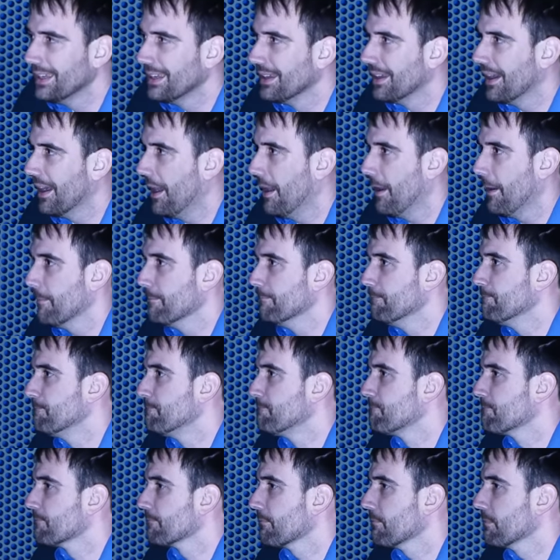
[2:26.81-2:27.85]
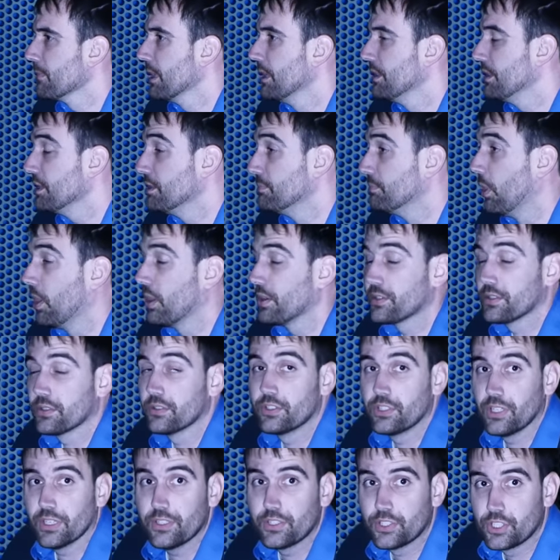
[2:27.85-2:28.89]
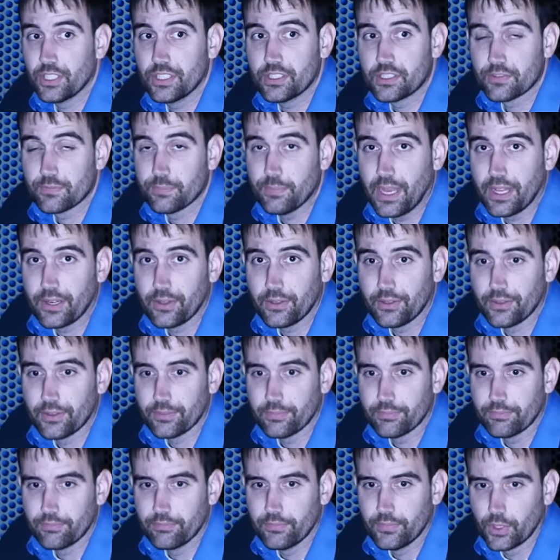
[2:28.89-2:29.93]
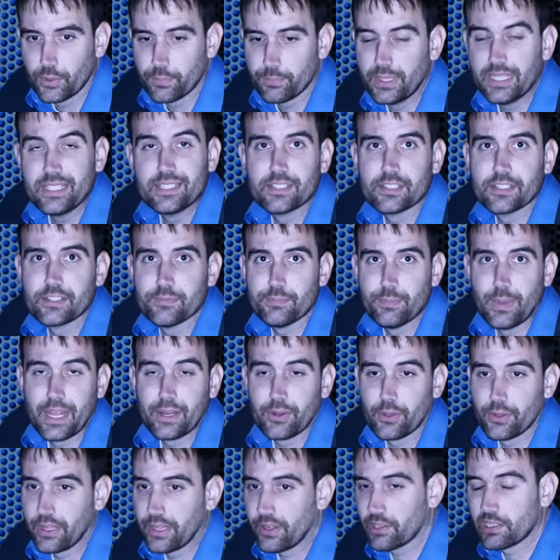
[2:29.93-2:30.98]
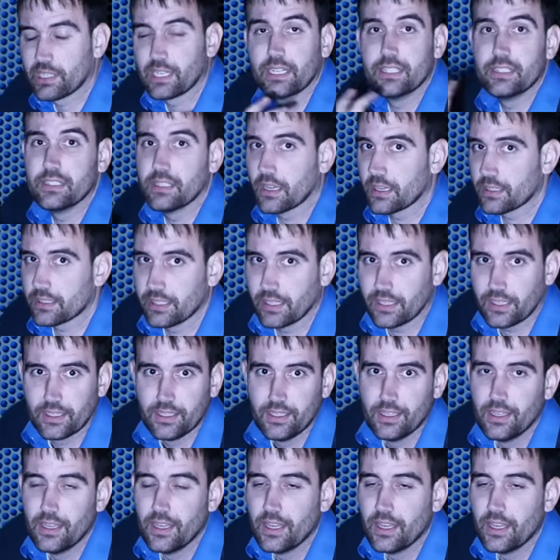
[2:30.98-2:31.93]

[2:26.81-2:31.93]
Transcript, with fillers: Um, these bars are just sheets of metal or pieces of metal that are conducting